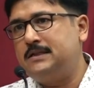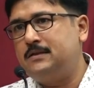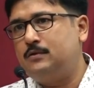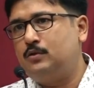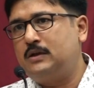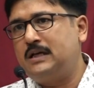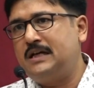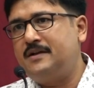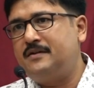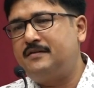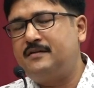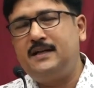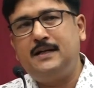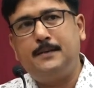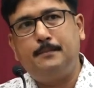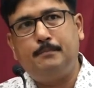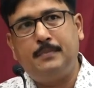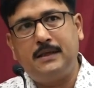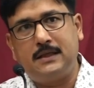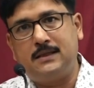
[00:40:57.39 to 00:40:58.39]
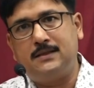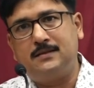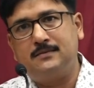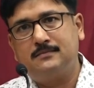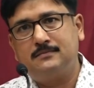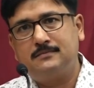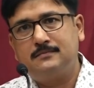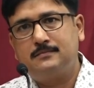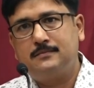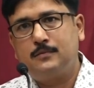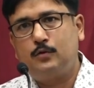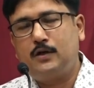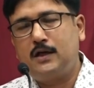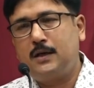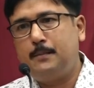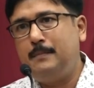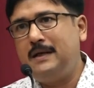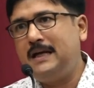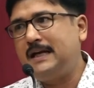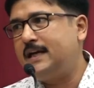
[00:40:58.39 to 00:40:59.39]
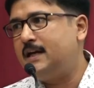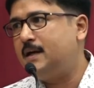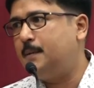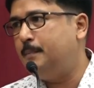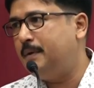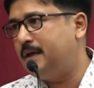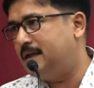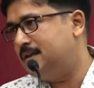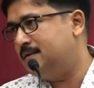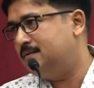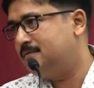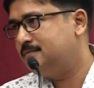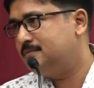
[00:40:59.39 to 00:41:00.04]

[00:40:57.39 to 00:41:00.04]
who can dream big, who can make it big.